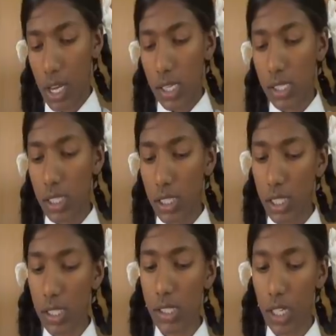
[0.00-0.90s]

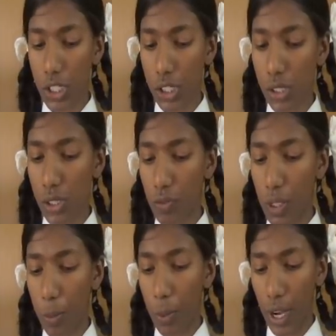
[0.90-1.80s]
Certain sections of
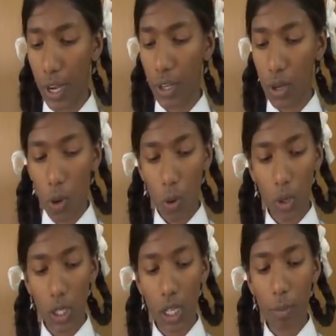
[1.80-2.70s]
the parade
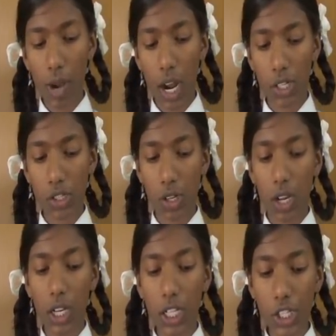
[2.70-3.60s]
only march
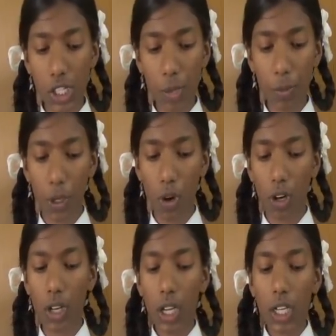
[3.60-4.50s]
a little
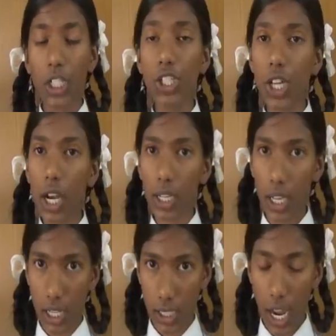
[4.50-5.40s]
beyond India
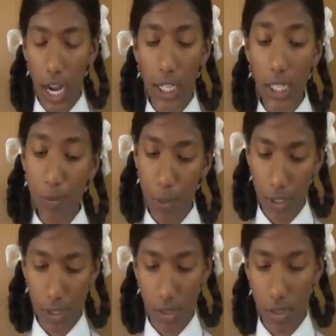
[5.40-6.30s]
Gate and
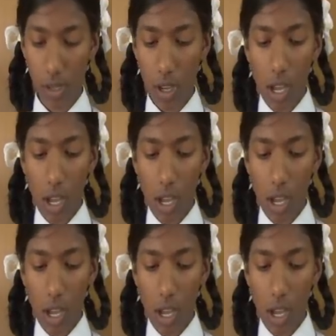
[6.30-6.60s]
disperse.